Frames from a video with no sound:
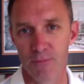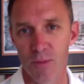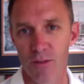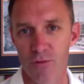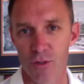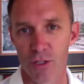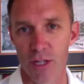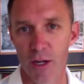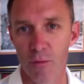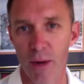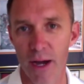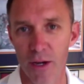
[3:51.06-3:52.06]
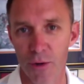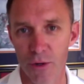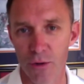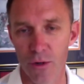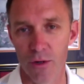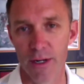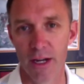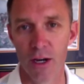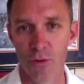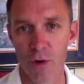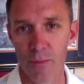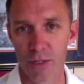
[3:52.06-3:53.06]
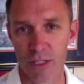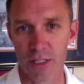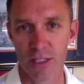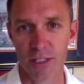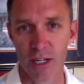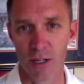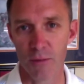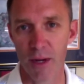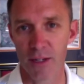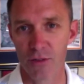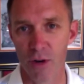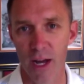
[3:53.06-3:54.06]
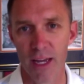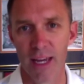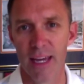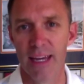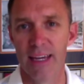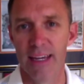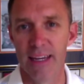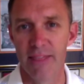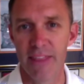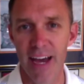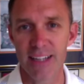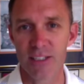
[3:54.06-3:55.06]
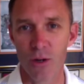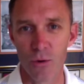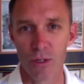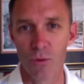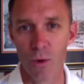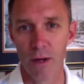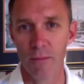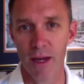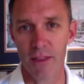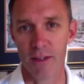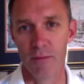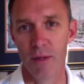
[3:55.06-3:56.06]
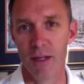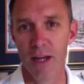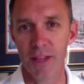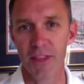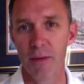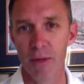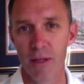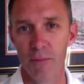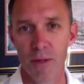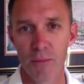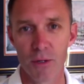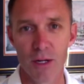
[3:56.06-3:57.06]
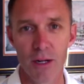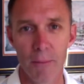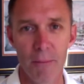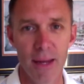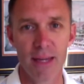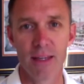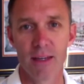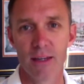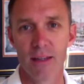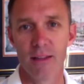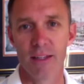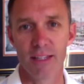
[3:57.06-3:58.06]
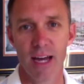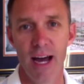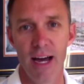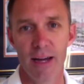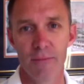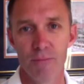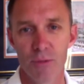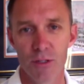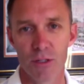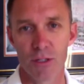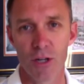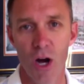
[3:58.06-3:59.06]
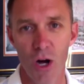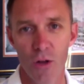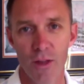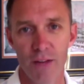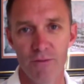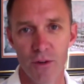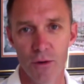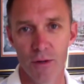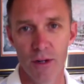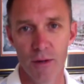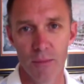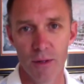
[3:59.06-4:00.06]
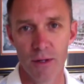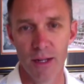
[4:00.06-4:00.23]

for sale by owner or an unrepresented seller might try, that's only one method, but not that many people are going to make the time to call that phone number